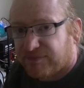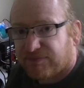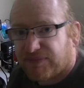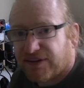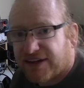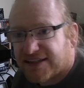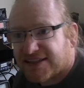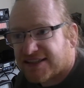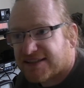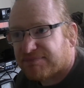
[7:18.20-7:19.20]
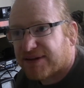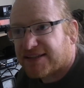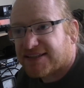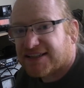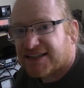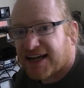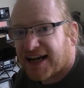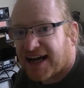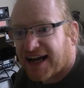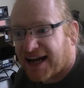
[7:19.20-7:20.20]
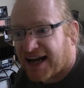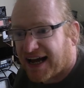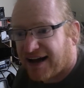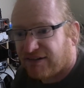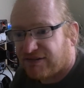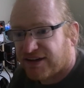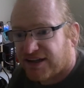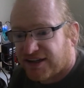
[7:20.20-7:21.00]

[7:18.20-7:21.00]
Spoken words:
but that's basically how